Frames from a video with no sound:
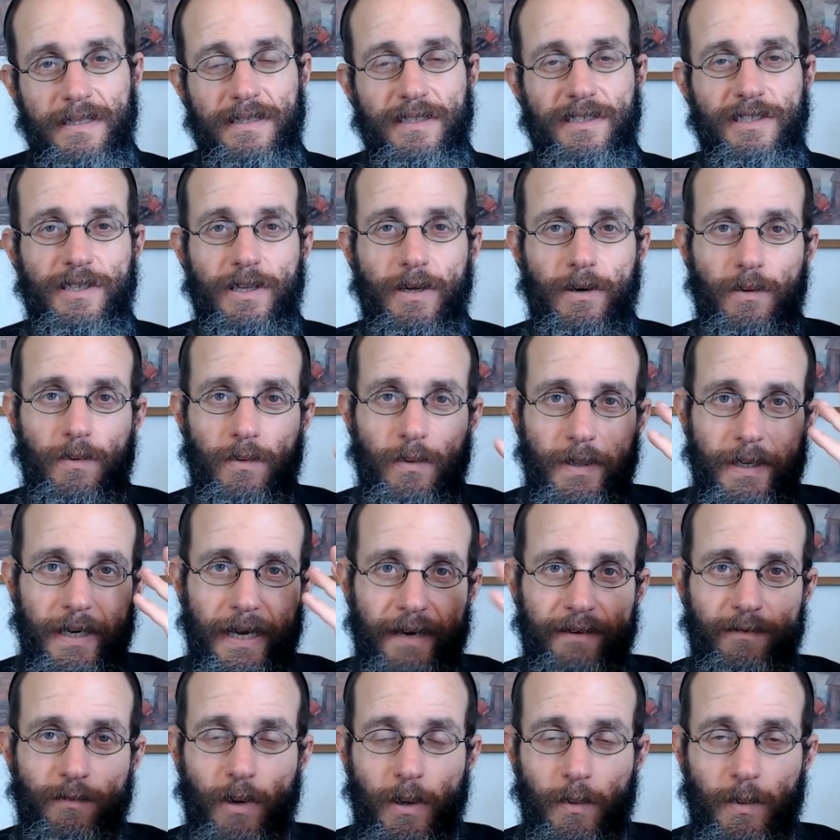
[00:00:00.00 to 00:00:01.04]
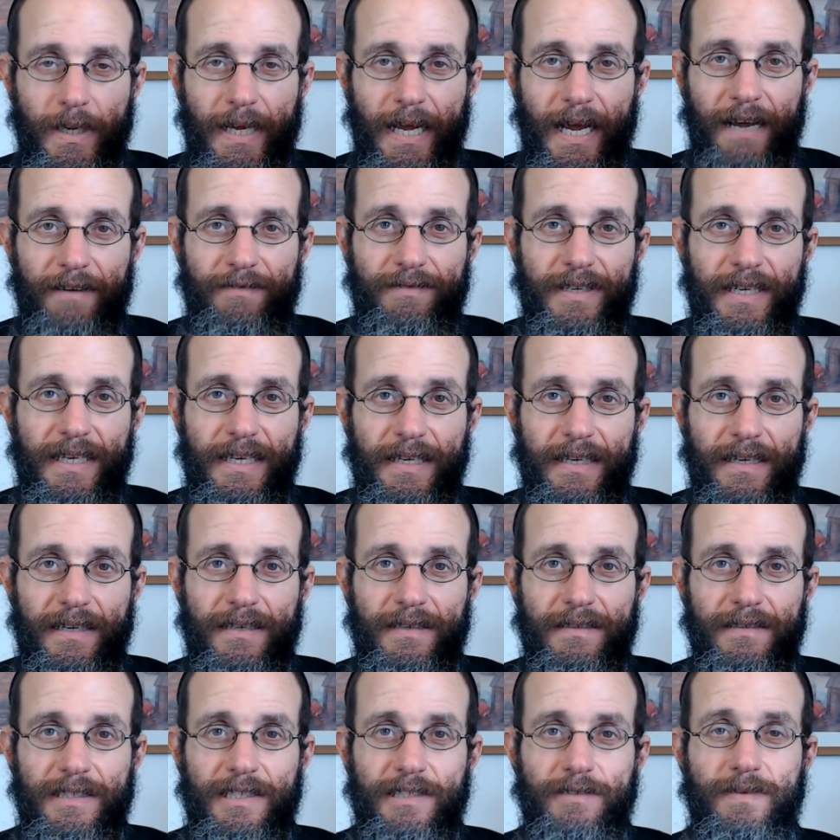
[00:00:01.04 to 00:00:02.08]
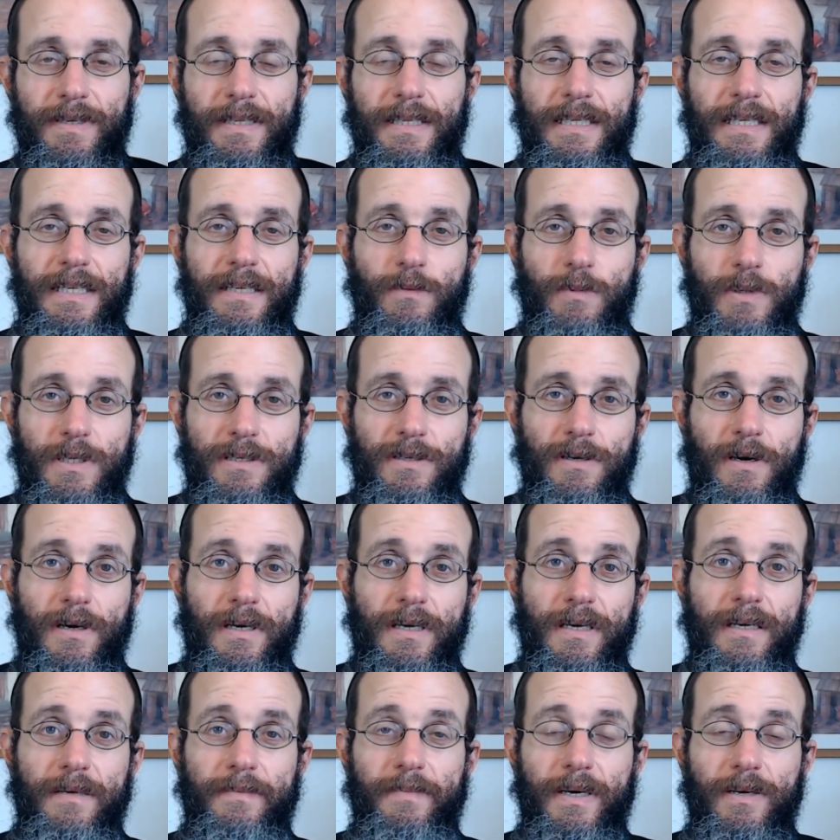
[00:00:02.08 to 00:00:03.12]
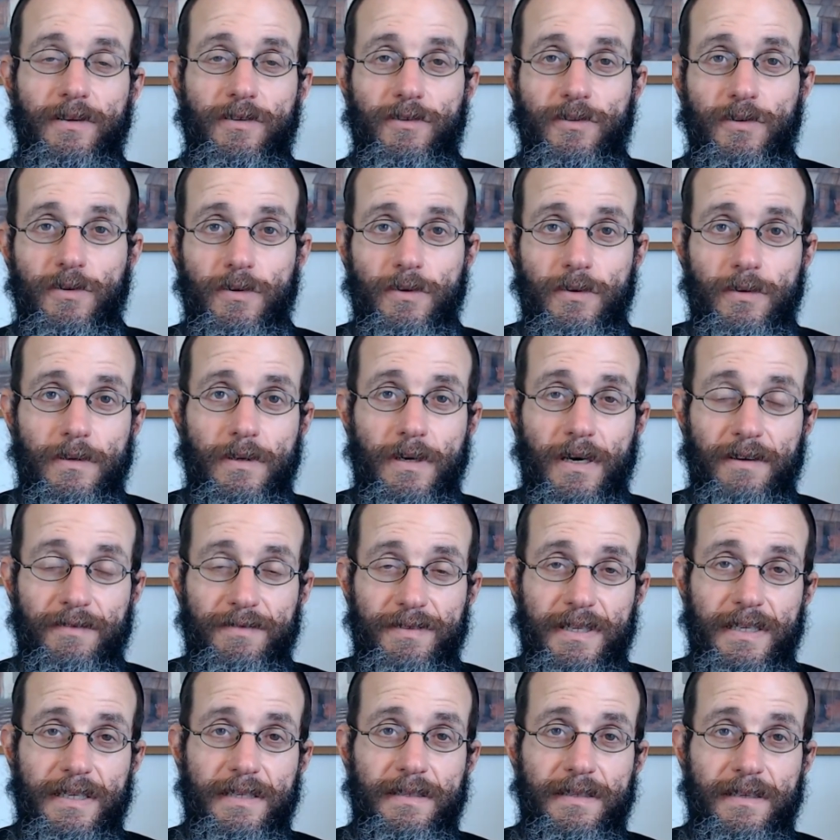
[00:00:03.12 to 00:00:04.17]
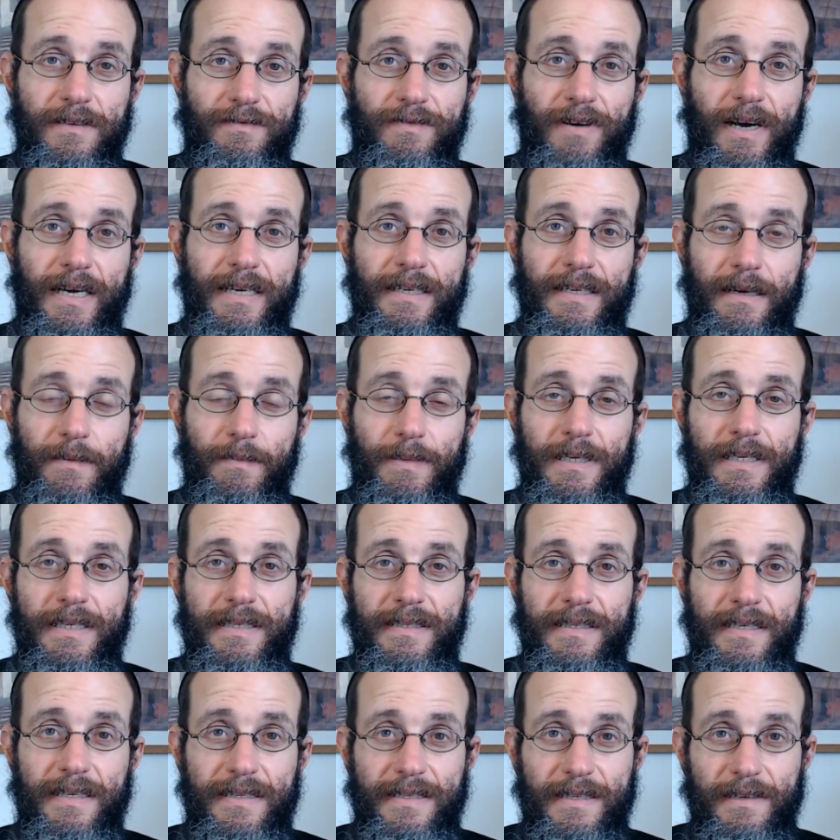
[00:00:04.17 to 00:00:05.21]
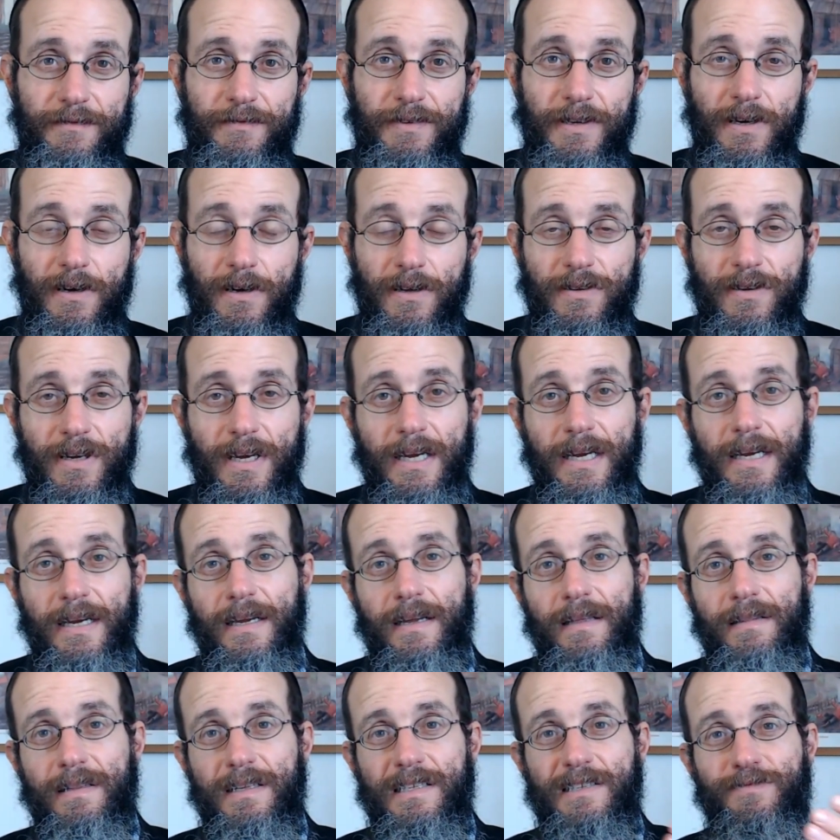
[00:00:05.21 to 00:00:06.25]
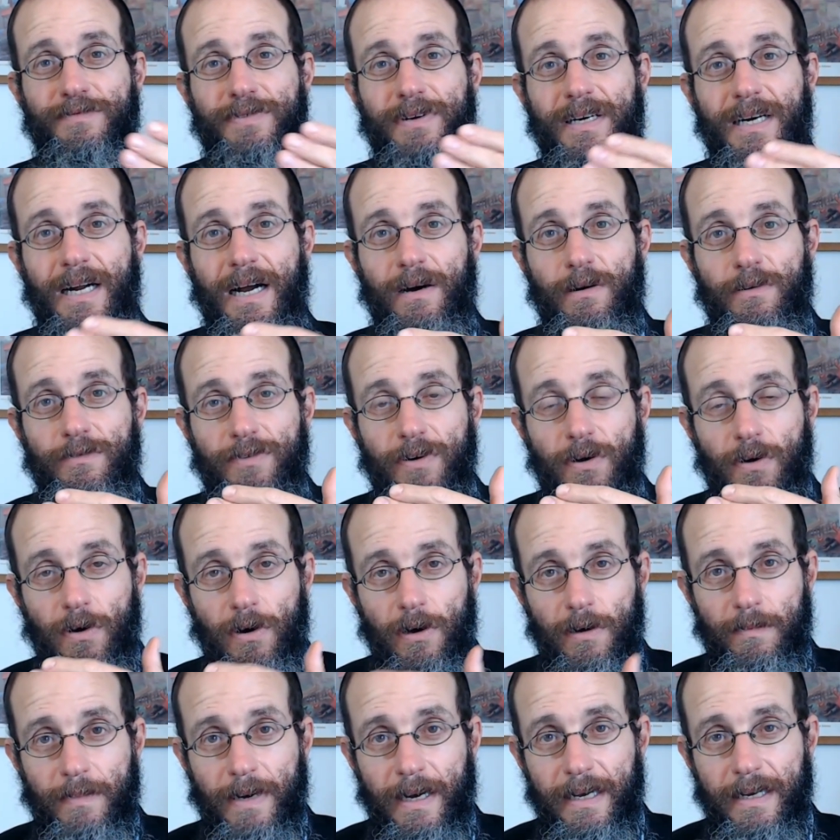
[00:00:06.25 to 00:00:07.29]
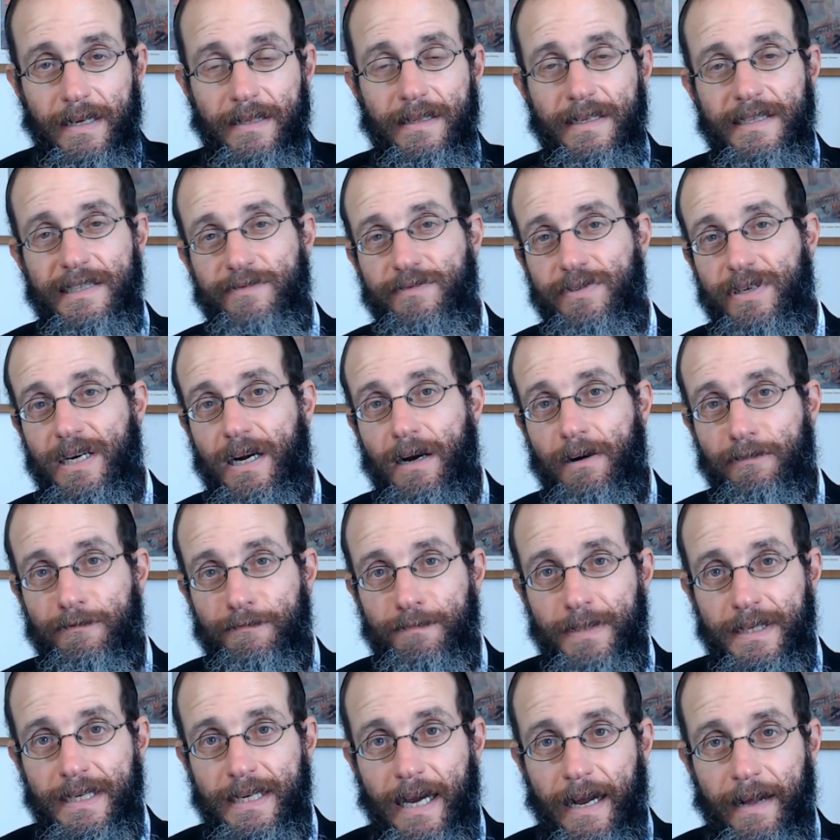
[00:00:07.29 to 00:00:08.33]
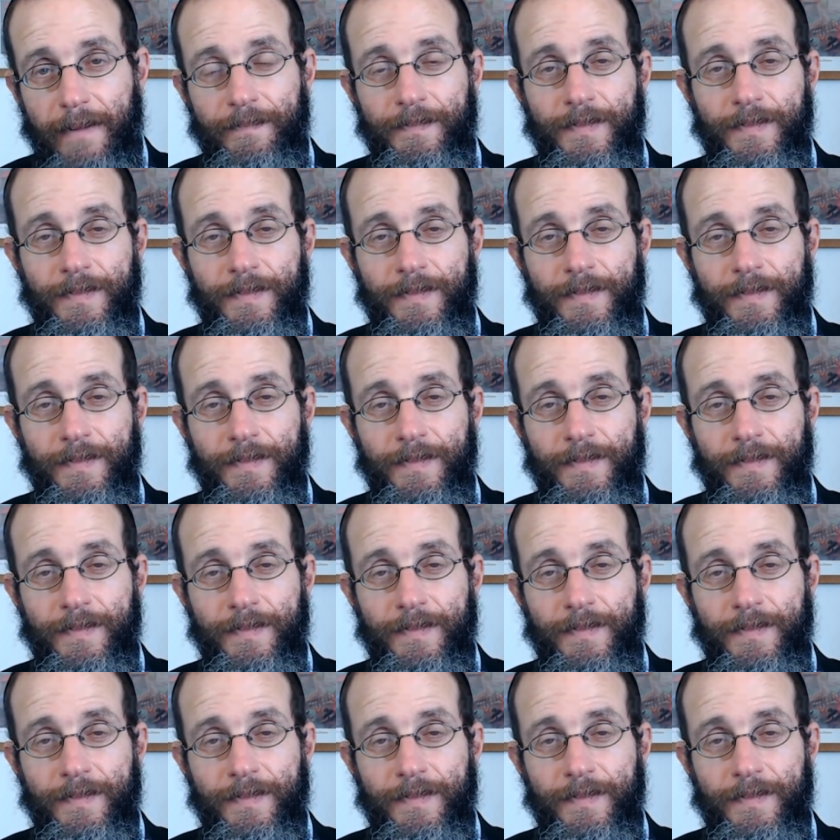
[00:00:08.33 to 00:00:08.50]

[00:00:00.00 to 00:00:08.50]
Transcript: So what we have in here is really, we're talking about two of the divine Kabbalistic Sefirot, the Sefirah of Chokhmah and the Sefirah of Binah.